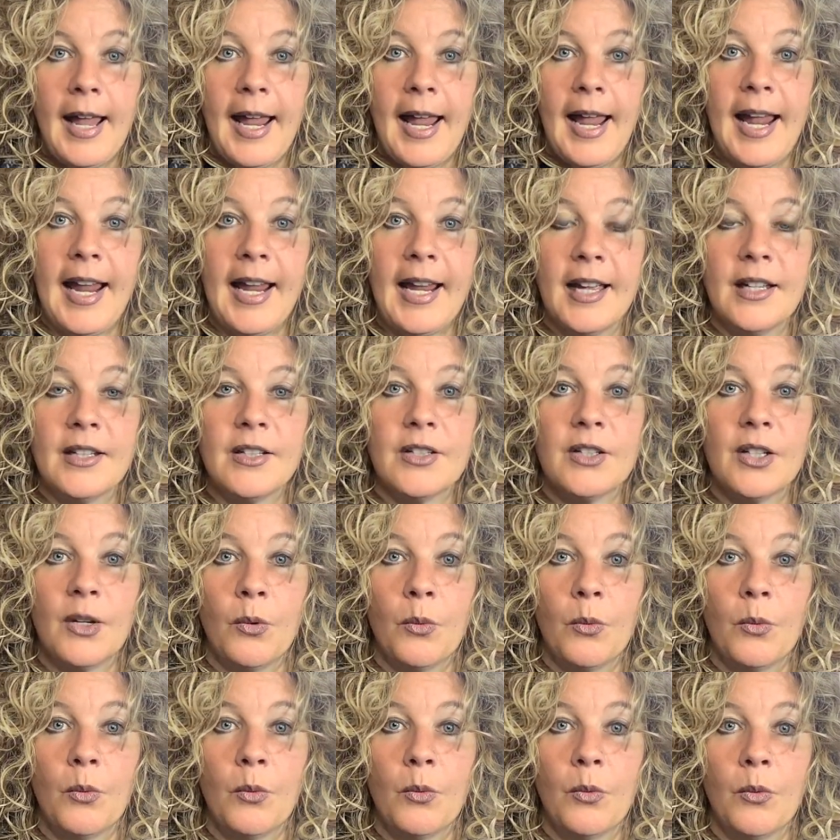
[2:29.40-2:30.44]
And
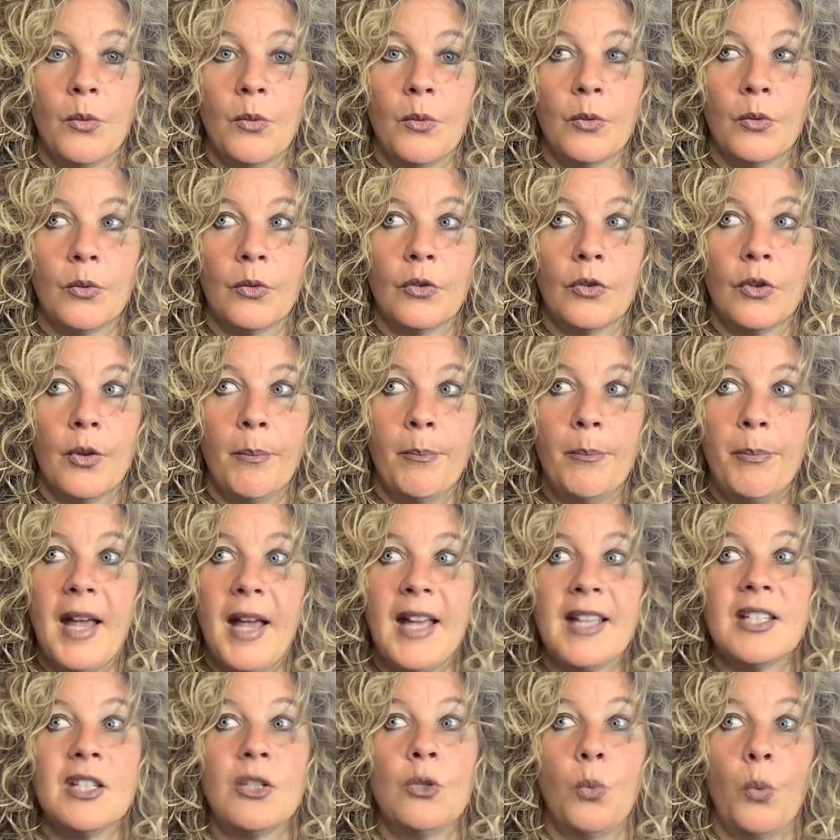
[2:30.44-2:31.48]
the
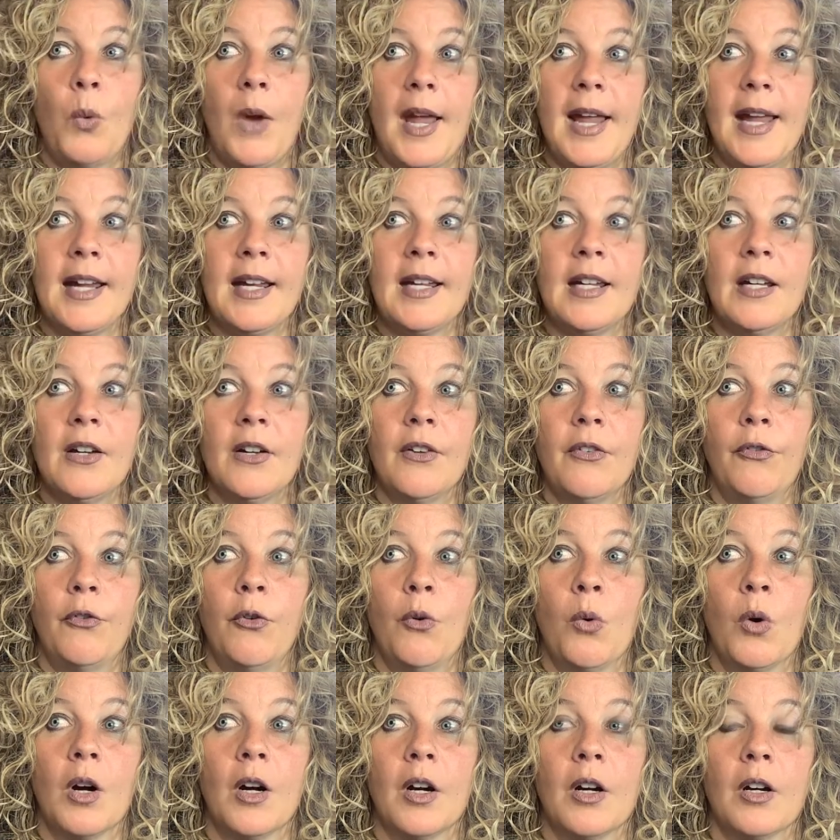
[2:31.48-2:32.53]
best way
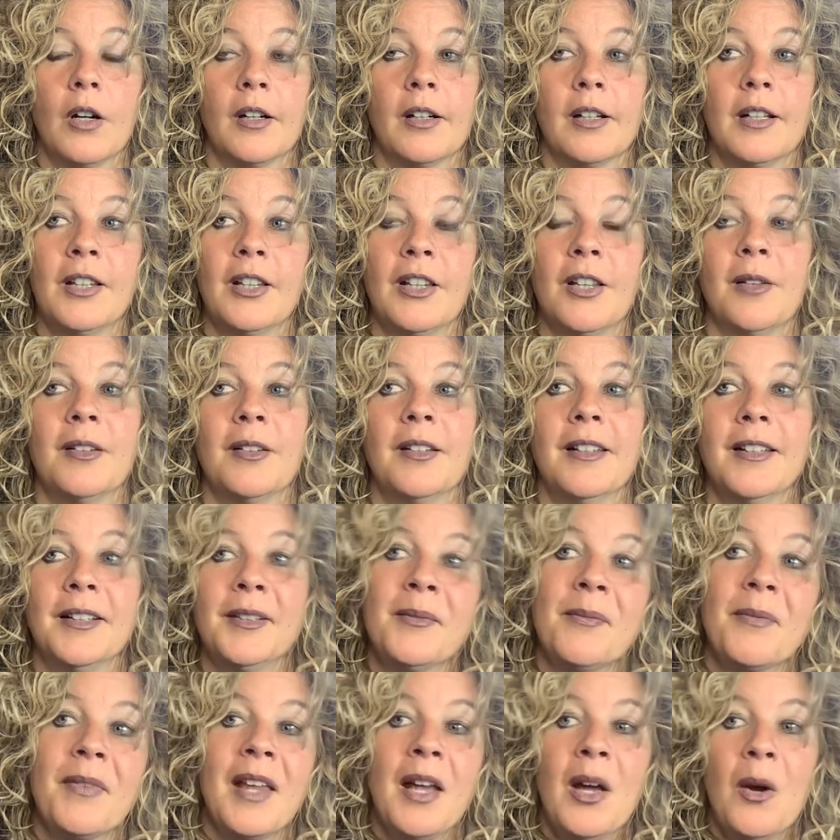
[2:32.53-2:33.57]
for
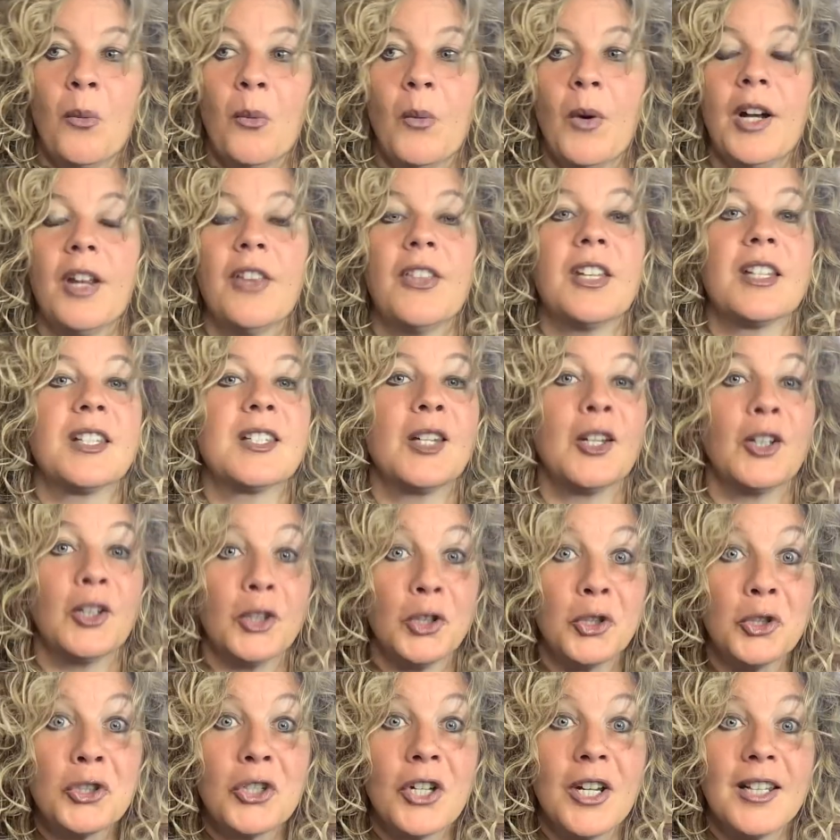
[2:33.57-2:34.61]
one of the
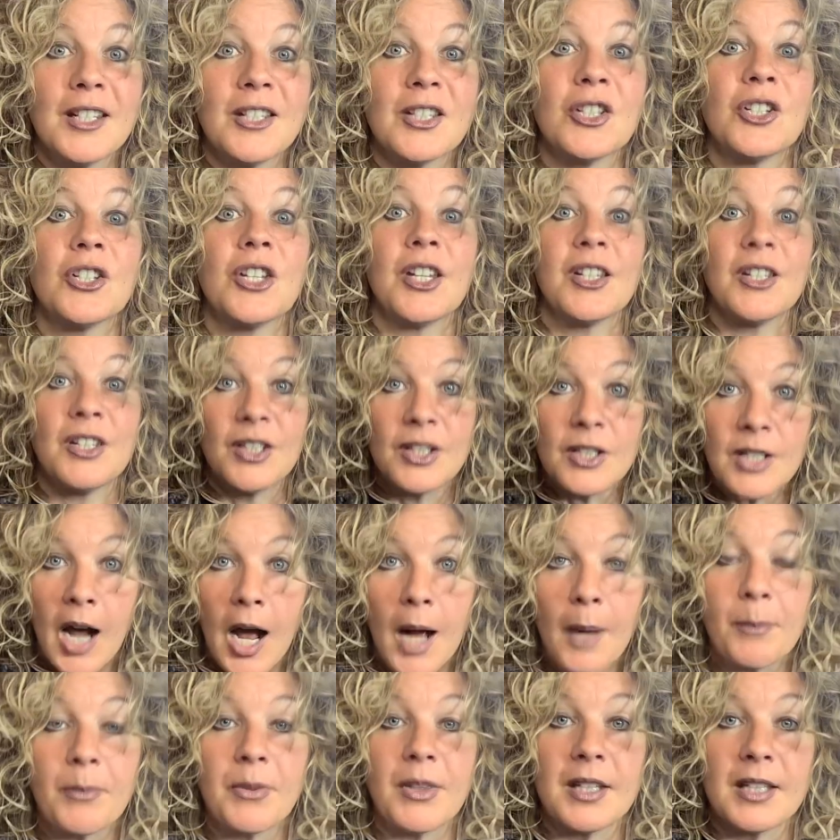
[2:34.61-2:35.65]
solutions to
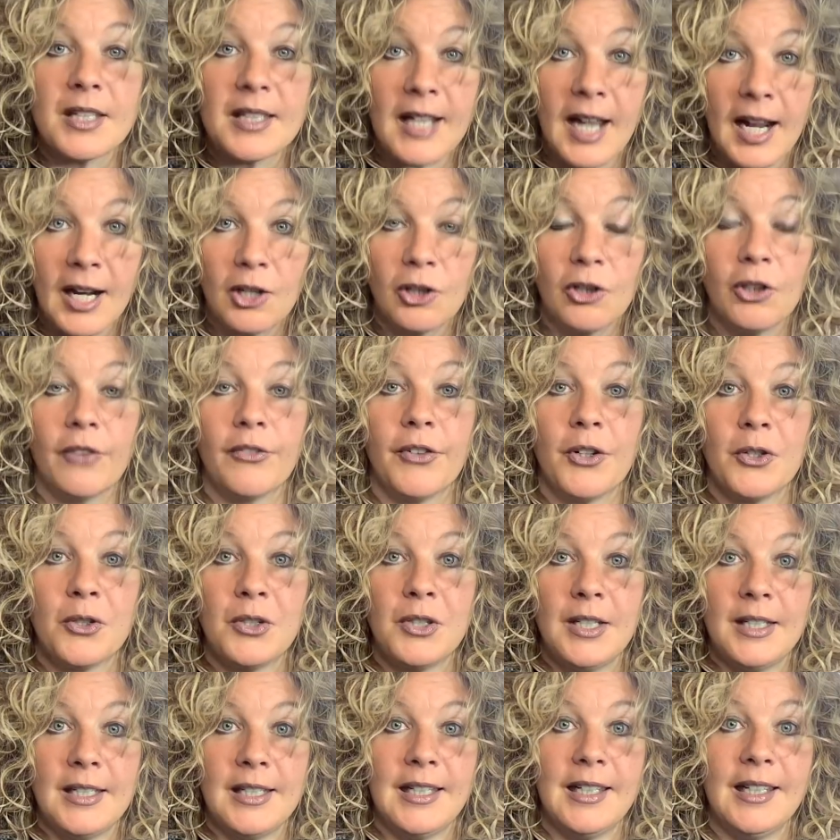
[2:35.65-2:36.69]
stop the cycle of
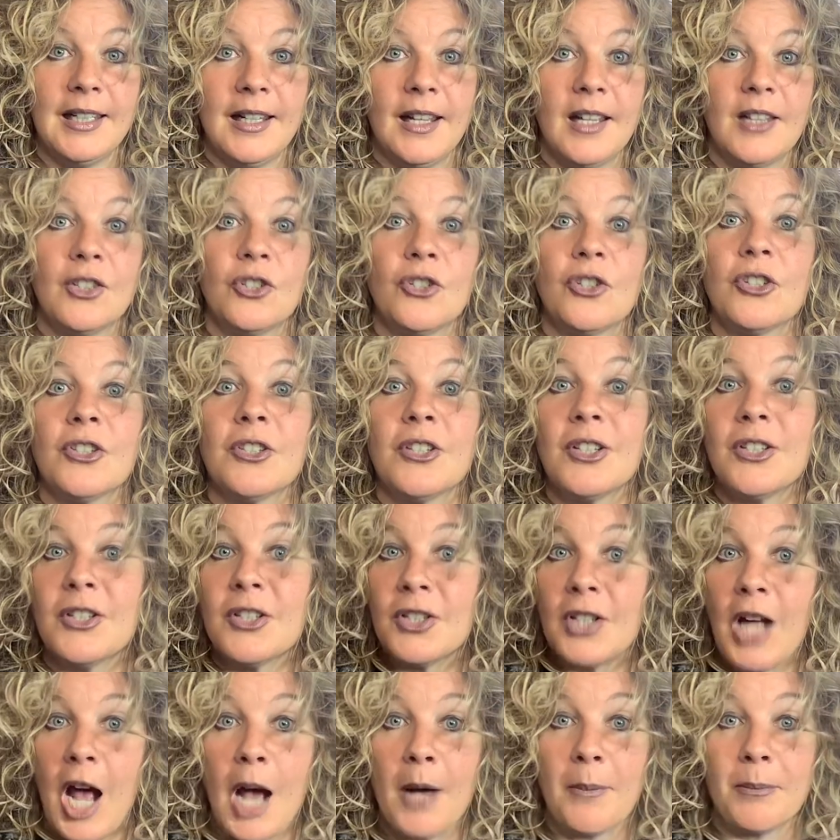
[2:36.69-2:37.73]
OCD is just to
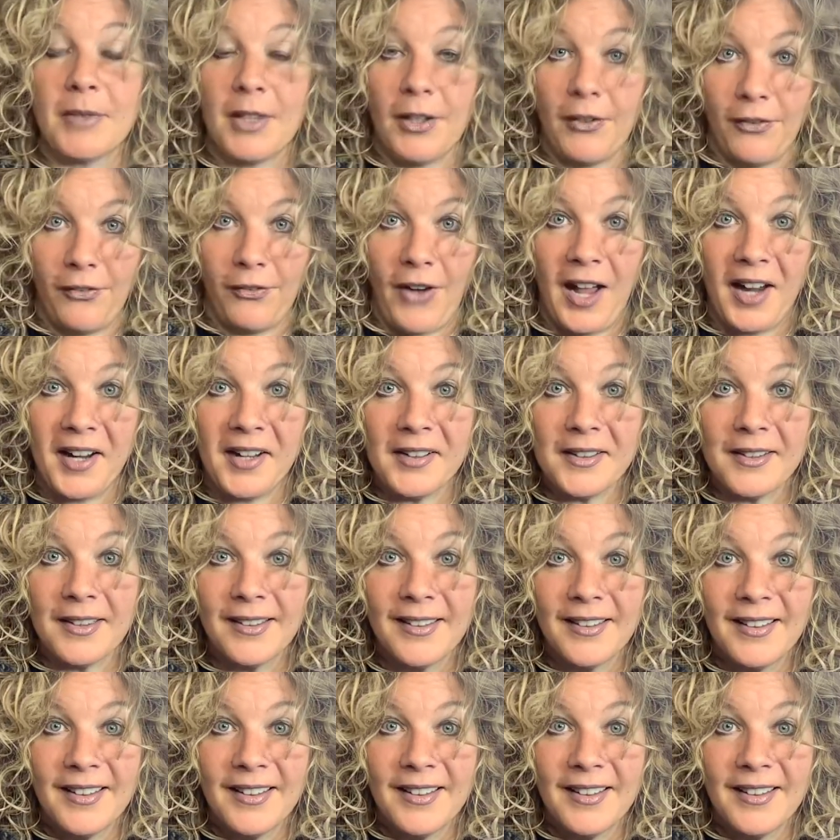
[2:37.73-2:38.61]
stop the fight.